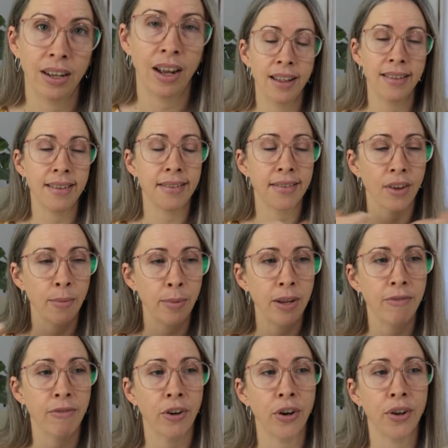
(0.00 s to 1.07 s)
I see so many
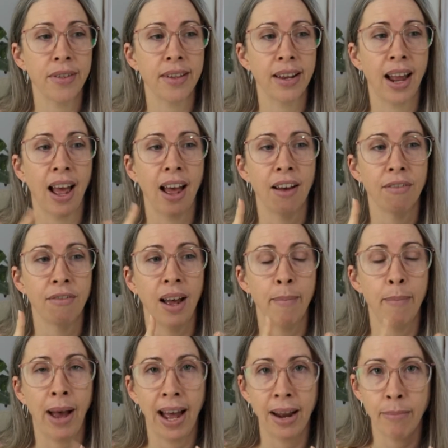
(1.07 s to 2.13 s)
photos that have a
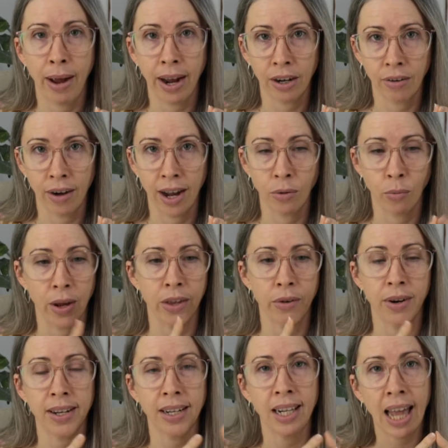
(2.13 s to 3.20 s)
bad background, whether
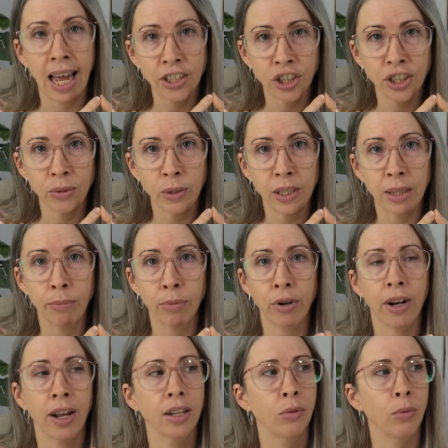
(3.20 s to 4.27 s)
it clashes with the
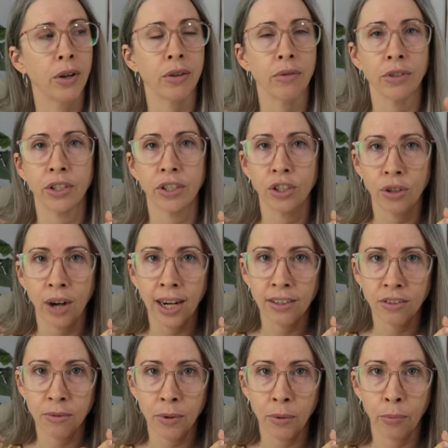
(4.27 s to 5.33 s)
product, whether it distracts
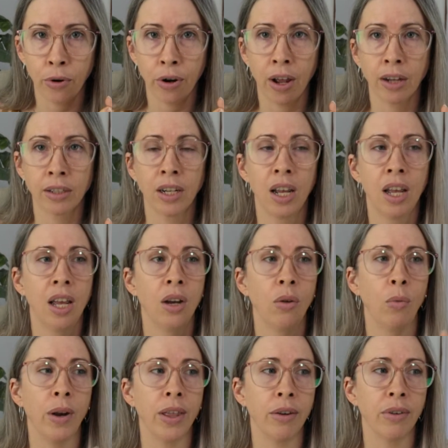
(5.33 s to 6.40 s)
from the product,
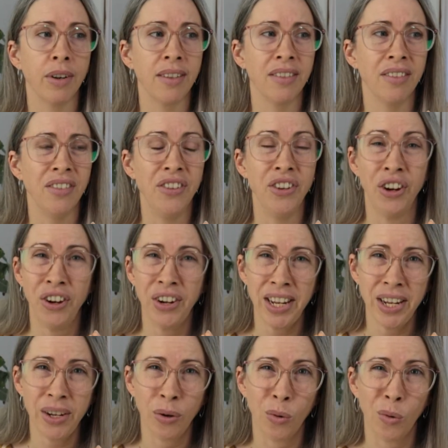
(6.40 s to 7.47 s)
whether it's
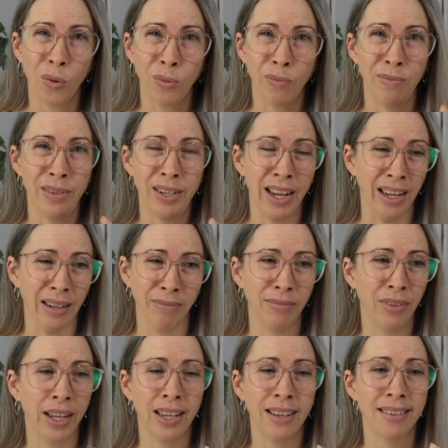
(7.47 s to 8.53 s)
dirty or
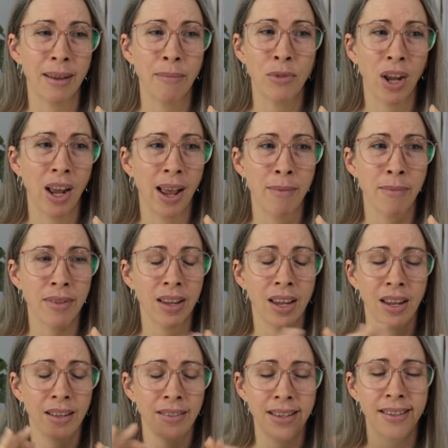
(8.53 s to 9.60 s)
like sometimes.
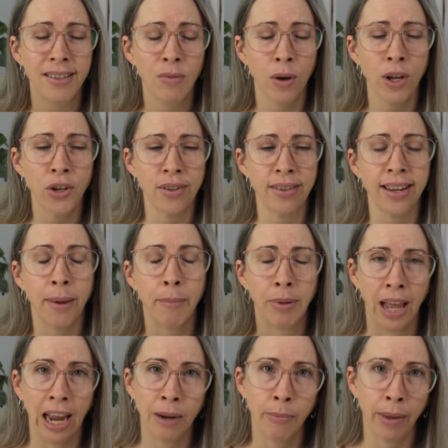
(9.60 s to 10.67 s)
This is why using a
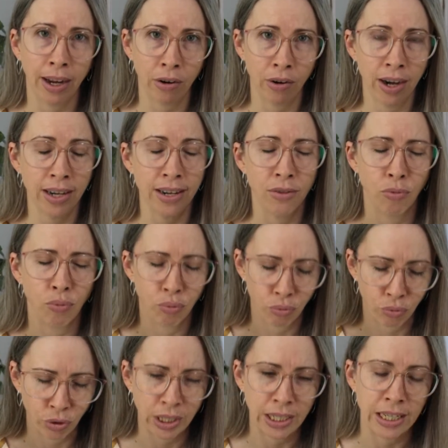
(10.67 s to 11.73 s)
black background is
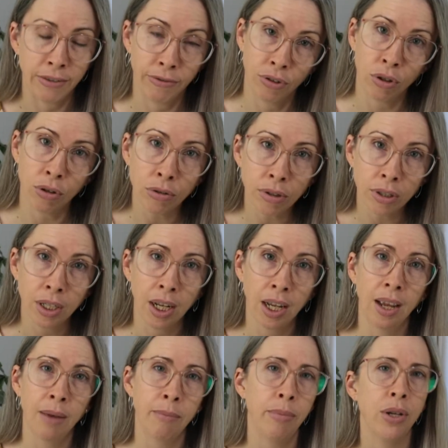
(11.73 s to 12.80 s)
really difficult
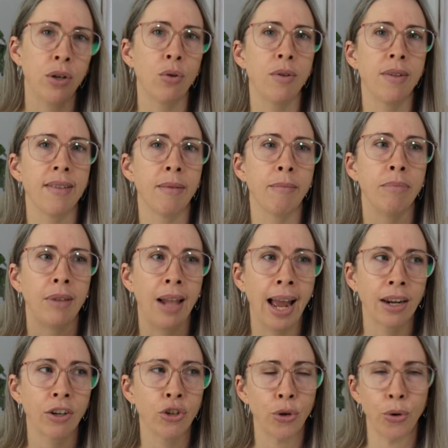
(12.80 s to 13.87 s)
because
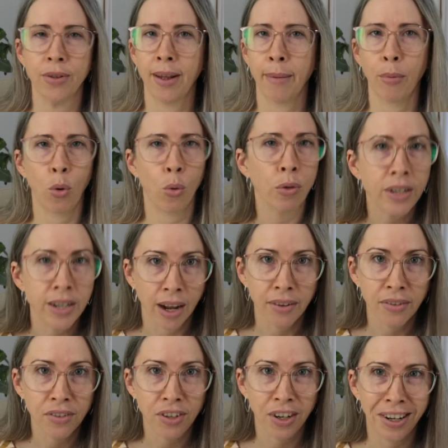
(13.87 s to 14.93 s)
black shows up all the
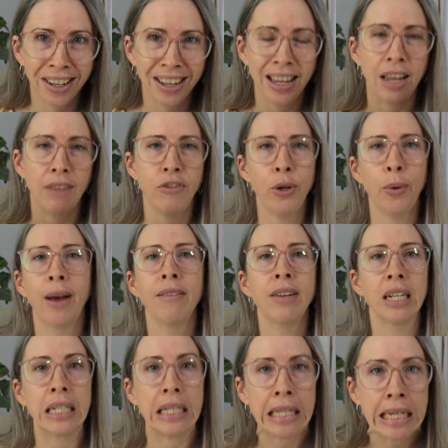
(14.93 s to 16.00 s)
dust. If you
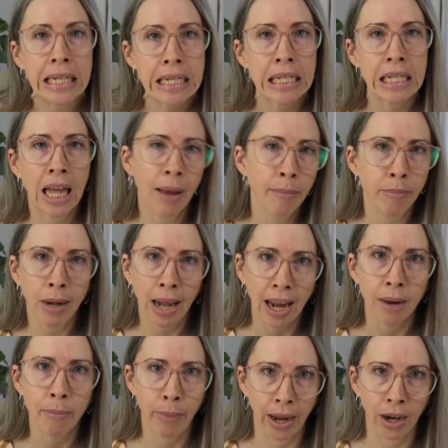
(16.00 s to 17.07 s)
haven't cleaned that
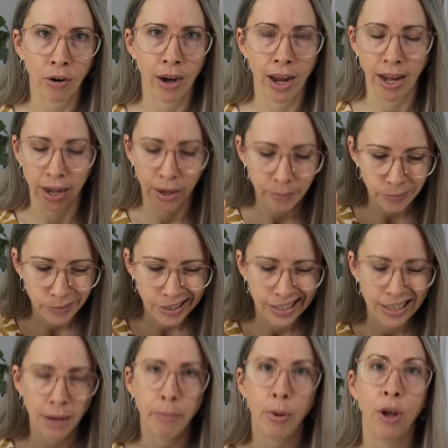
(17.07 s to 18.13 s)
black background,
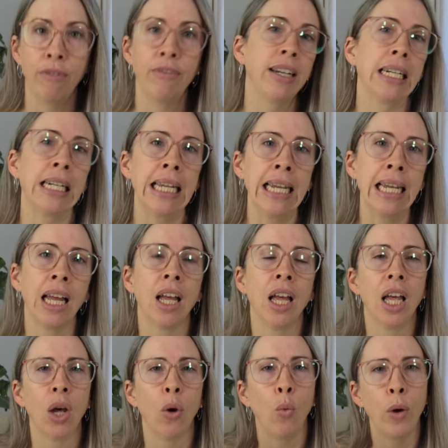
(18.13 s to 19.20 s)
perfectly.
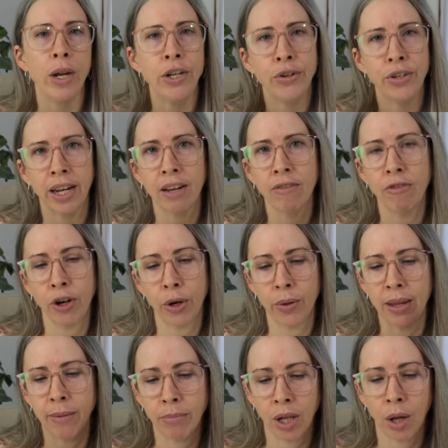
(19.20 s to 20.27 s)
When you take a photo and
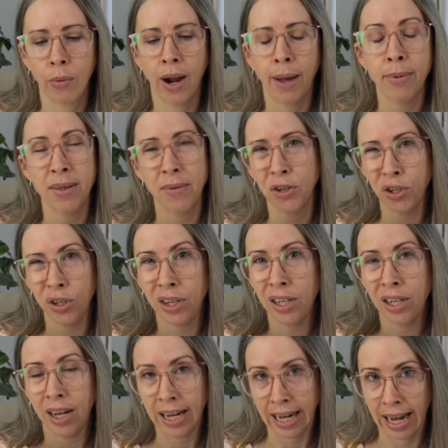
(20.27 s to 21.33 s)
then blow it up,
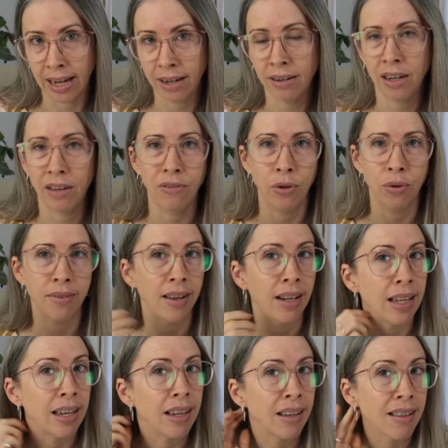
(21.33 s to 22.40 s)
especially again, if you're
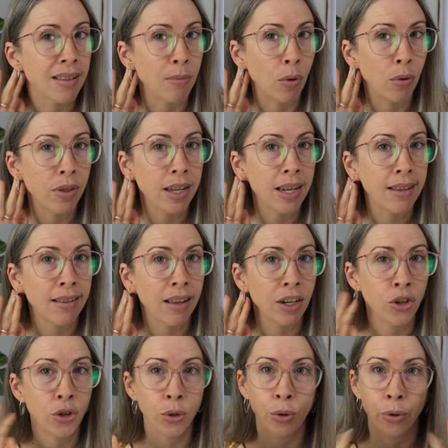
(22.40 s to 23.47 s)
selling small things like
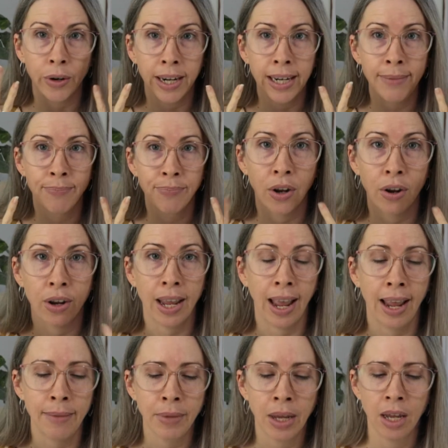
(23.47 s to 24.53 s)
jewelry,
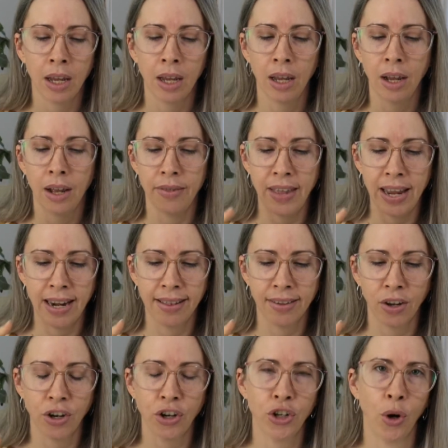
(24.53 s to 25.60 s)
okay, then it's
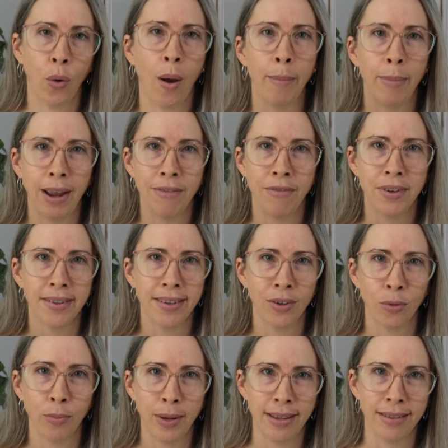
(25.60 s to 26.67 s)
going to show up every
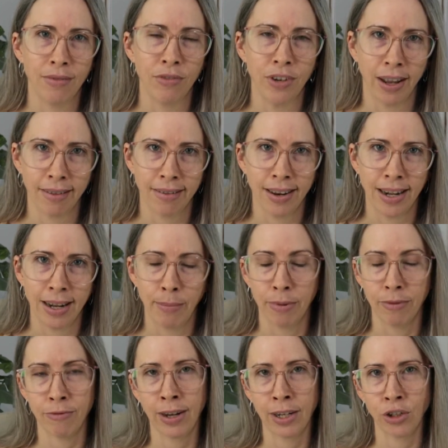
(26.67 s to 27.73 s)
single piece of dust and
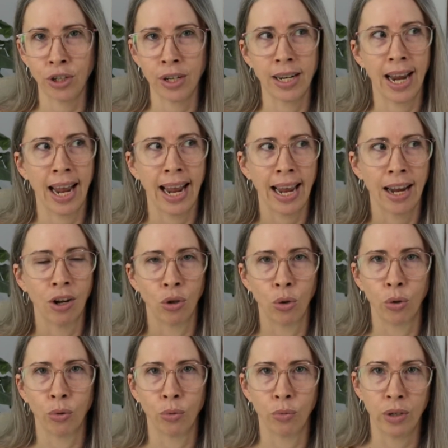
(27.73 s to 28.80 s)
imperfection and
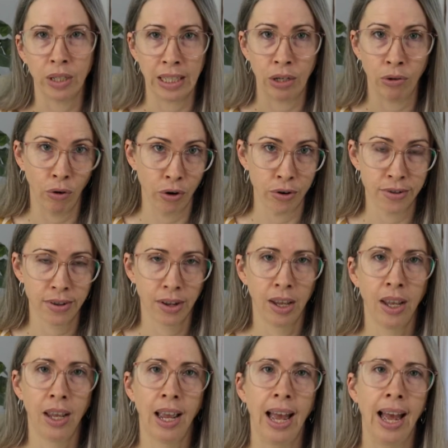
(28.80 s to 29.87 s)
look really gross.
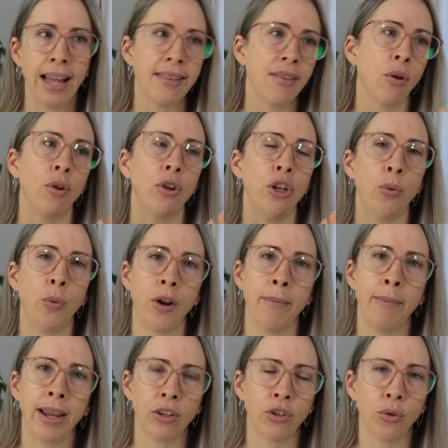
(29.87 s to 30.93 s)
So you want to
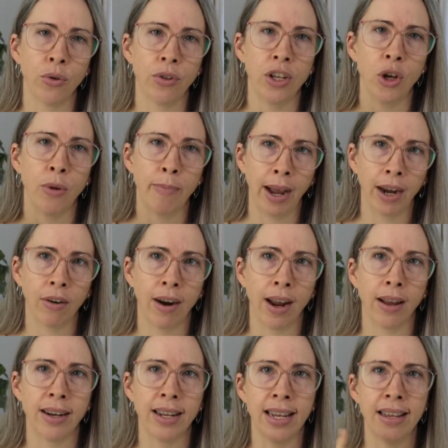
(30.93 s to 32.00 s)
make sure that your
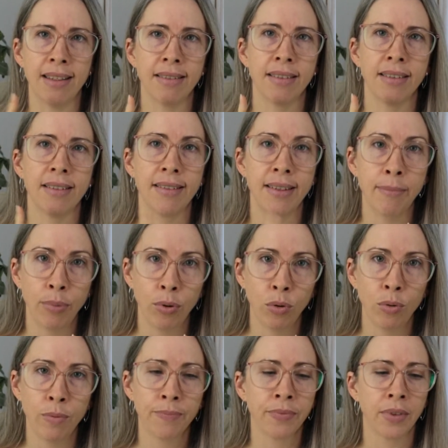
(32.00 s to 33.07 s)
background is
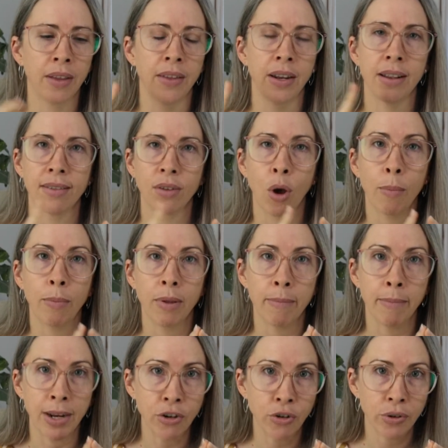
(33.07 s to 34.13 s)
simple, that it's
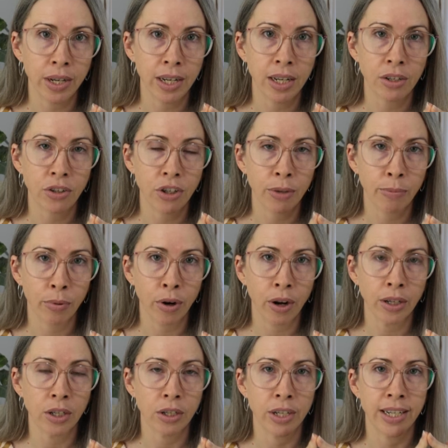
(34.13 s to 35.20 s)
complementary to the
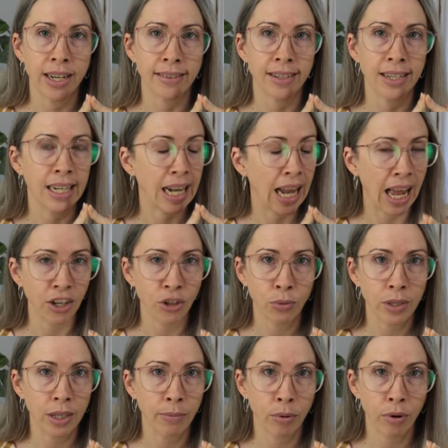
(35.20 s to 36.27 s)
product. It doesn't clash
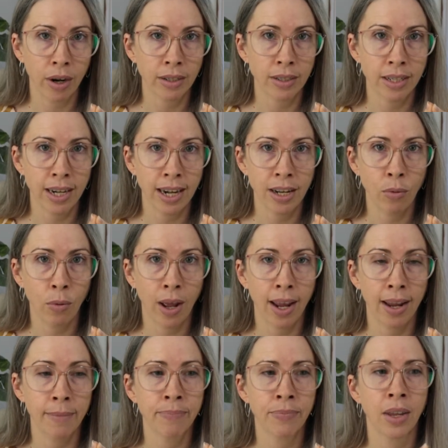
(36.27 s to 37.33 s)
with the product in any
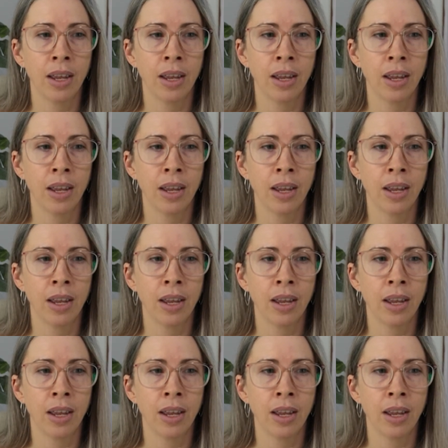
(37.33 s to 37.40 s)
way.